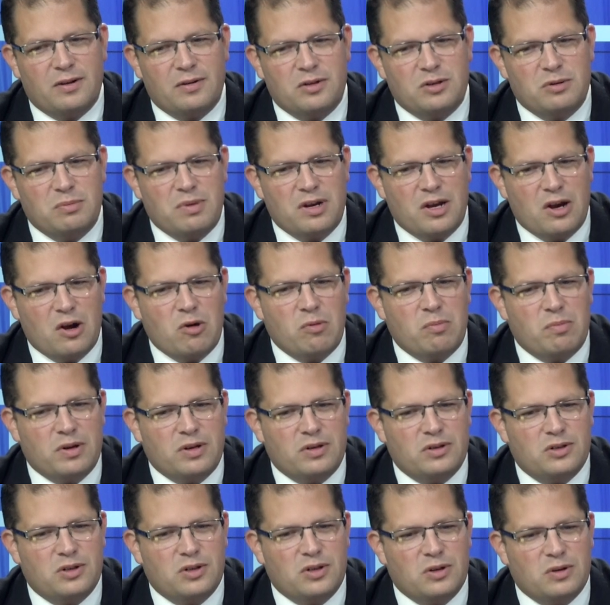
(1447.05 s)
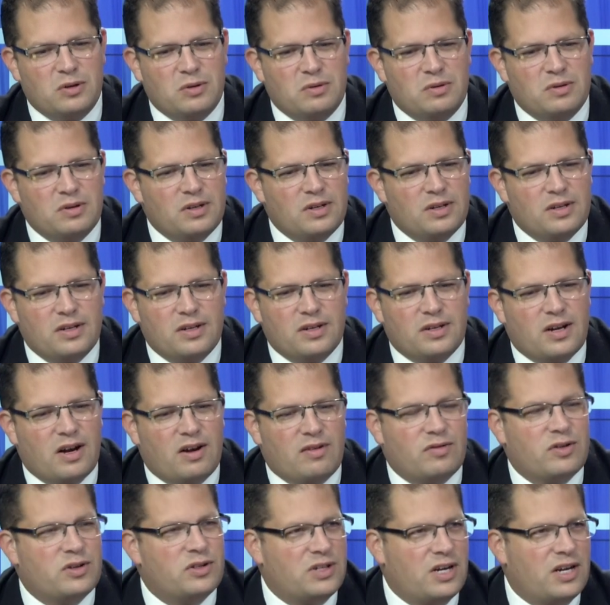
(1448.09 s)
to be open to
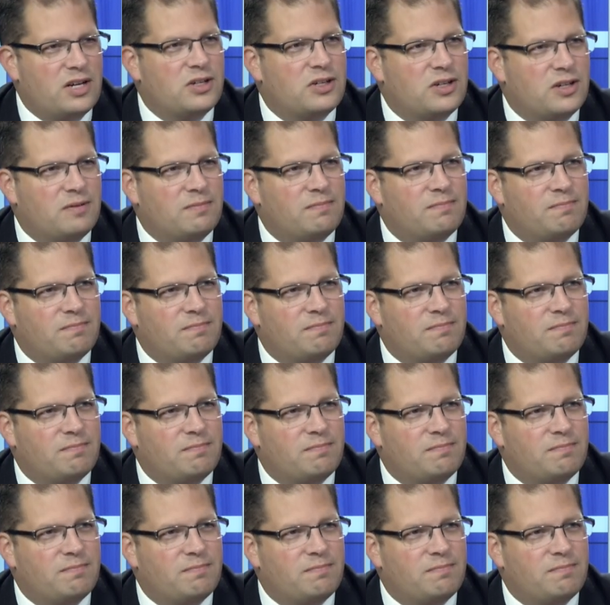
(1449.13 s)
conversation.